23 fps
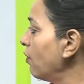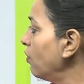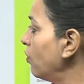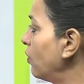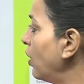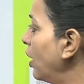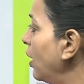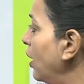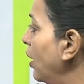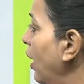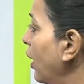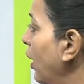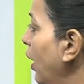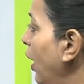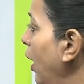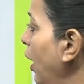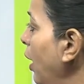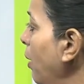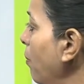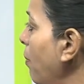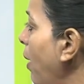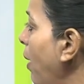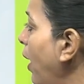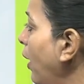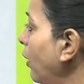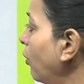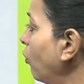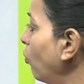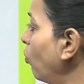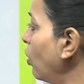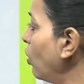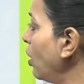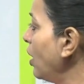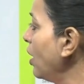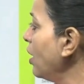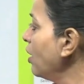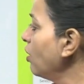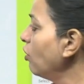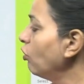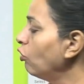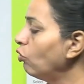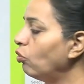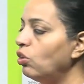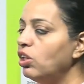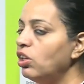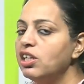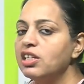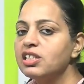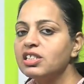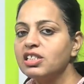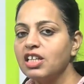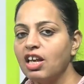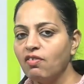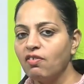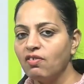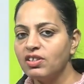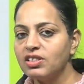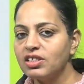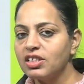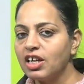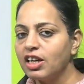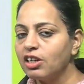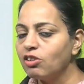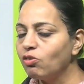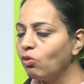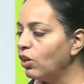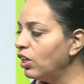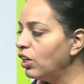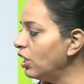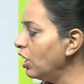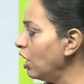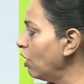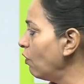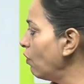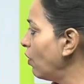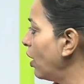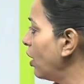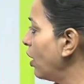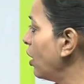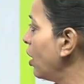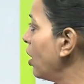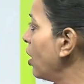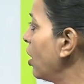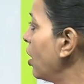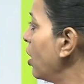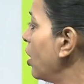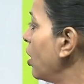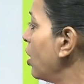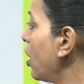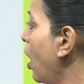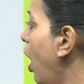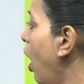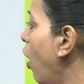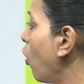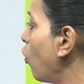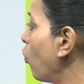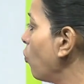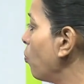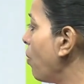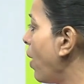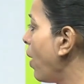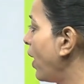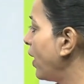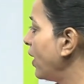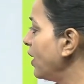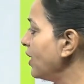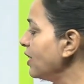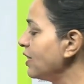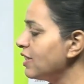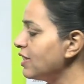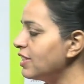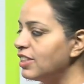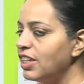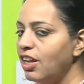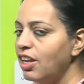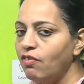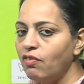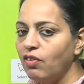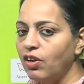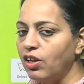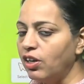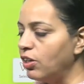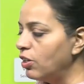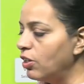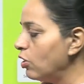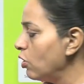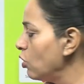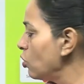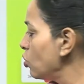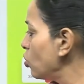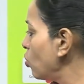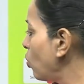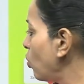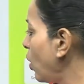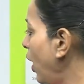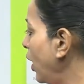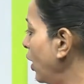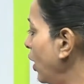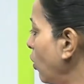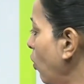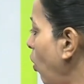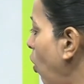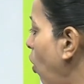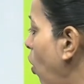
Then again by 3 3 sevens are 21. Now by 7. So write